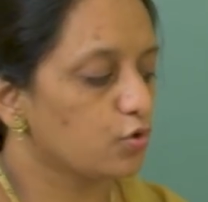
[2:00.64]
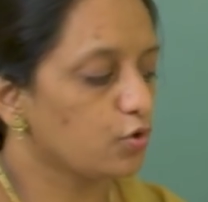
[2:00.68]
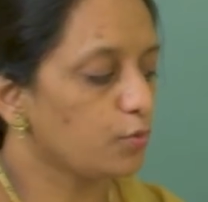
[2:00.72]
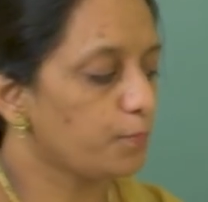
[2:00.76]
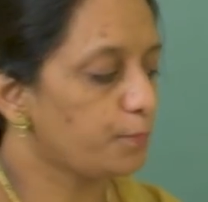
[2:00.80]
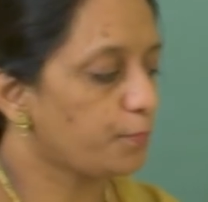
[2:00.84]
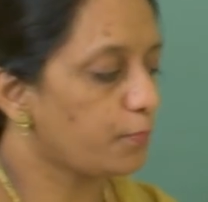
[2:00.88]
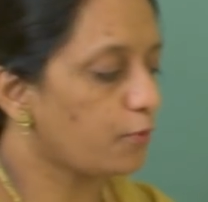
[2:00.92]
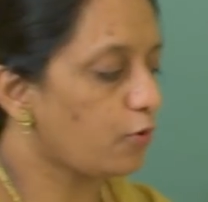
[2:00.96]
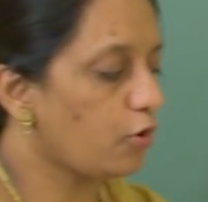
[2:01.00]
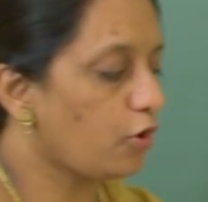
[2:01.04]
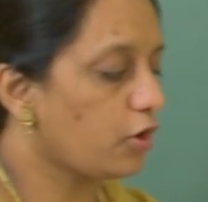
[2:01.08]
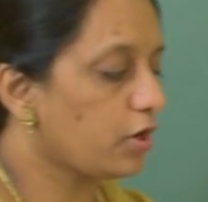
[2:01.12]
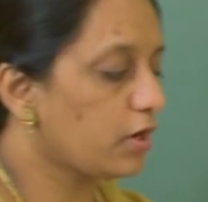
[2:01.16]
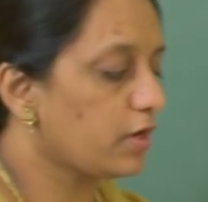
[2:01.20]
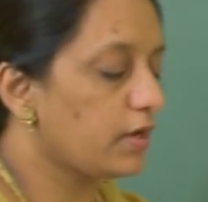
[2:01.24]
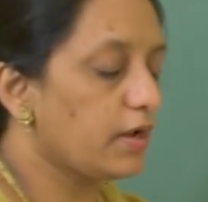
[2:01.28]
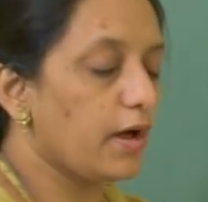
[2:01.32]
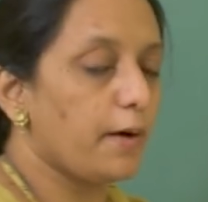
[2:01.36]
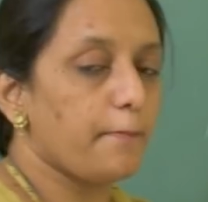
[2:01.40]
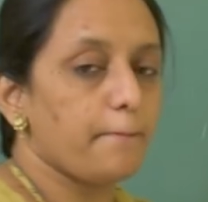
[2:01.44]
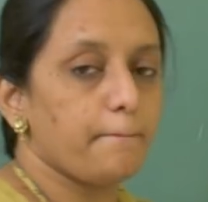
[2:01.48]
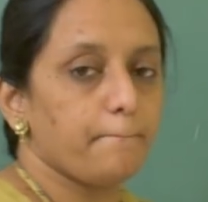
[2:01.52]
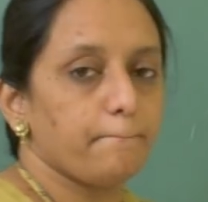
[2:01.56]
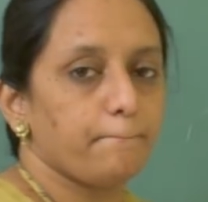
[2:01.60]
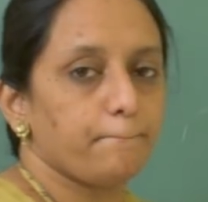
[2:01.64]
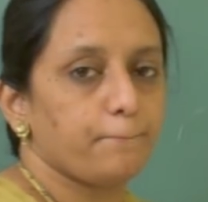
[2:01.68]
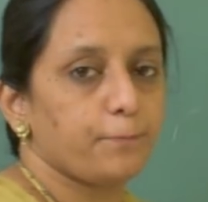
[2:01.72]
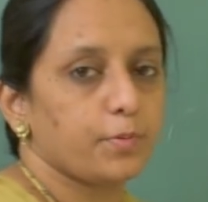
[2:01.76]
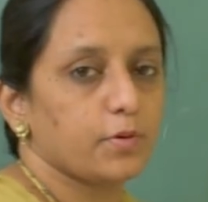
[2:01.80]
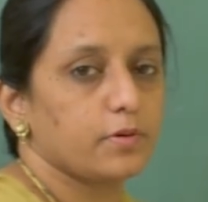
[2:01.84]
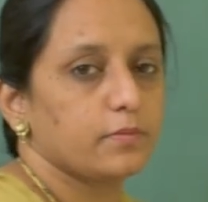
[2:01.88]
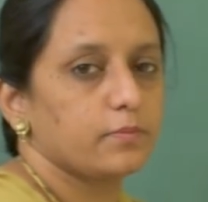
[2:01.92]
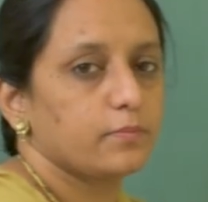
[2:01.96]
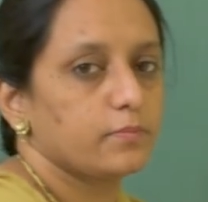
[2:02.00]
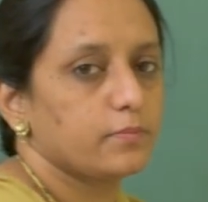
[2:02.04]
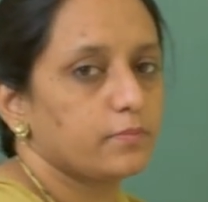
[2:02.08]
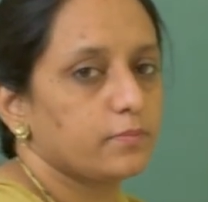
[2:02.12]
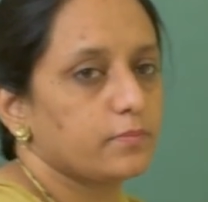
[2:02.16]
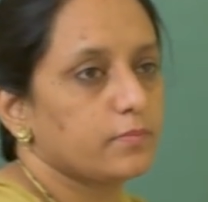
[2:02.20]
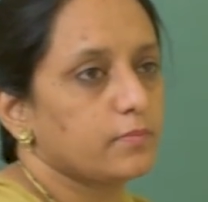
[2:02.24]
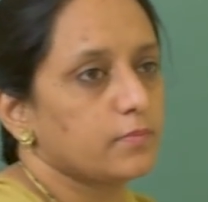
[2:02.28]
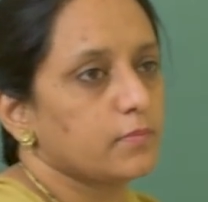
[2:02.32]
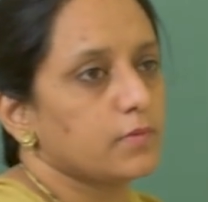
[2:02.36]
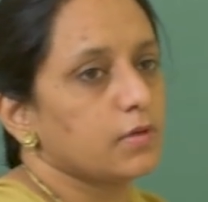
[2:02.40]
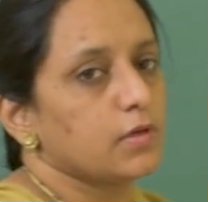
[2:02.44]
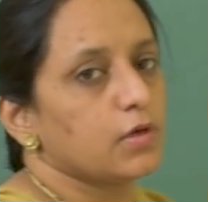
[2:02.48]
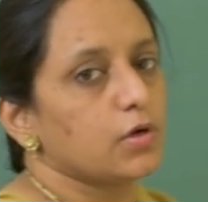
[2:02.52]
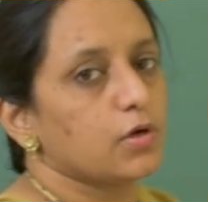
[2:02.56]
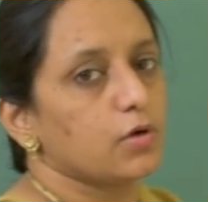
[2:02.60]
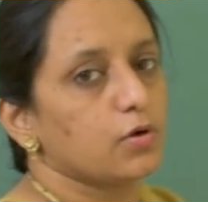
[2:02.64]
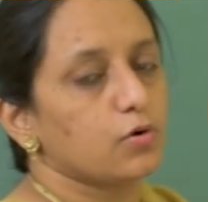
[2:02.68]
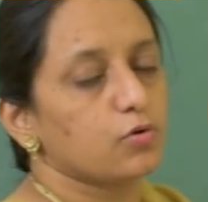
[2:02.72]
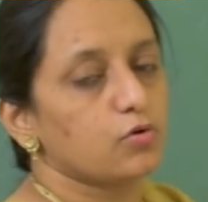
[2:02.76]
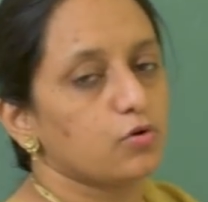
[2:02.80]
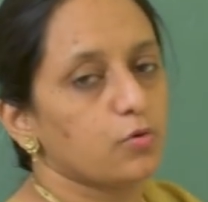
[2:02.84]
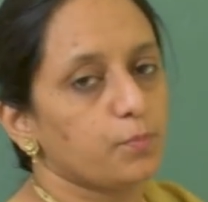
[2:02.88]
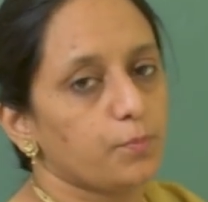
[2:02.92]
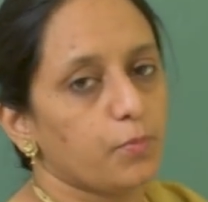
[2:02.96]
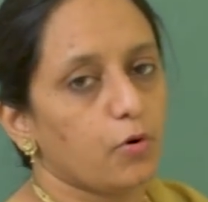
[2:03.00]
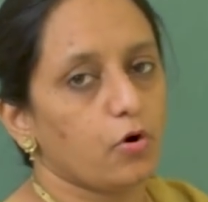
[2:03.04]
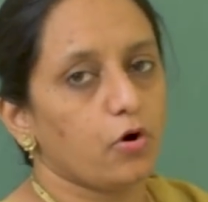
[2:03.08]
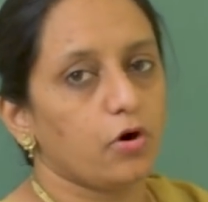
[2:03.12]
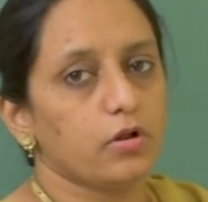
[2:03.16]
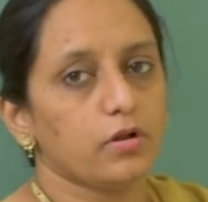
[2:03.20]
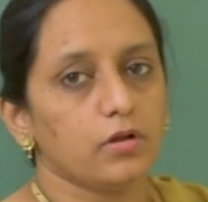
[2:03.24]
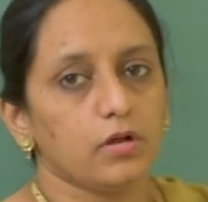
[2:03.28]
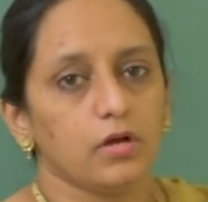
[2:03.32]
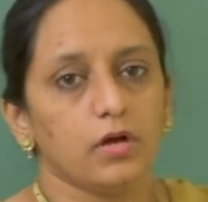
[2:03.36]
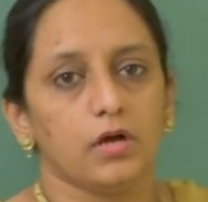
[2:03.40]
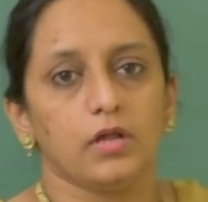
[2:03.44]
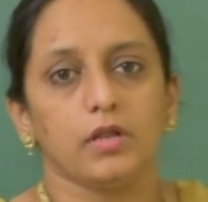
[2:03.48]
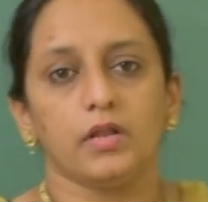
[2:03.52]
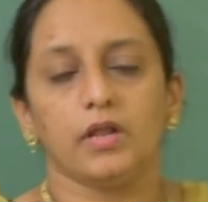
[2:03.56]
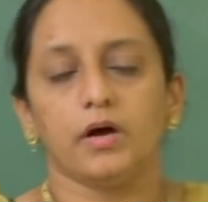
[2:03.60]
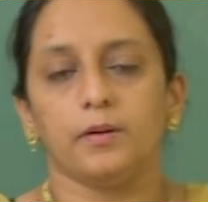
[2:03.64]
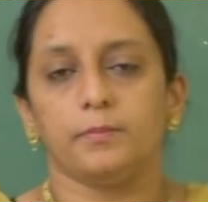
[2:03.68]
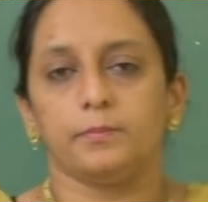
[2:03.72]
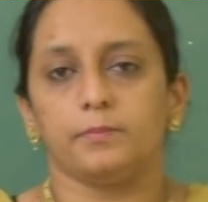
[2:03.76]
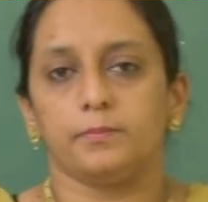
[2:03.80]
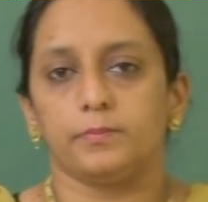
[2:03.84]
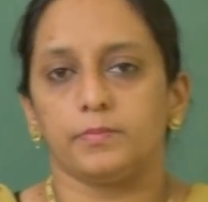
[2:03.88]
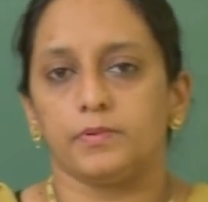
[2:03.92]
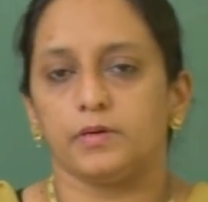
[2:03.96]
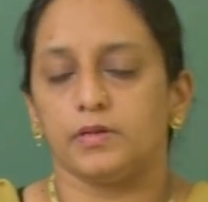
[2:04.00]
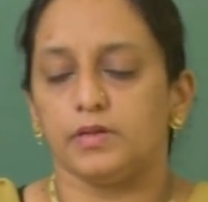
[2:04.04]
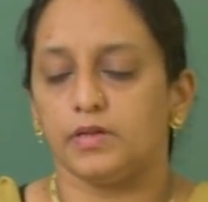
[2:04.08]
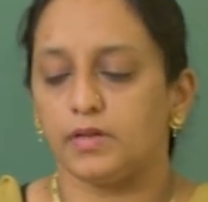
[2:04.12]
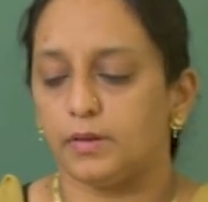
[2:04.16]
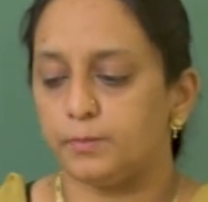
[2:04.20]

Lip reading: group or lump. Group or lump.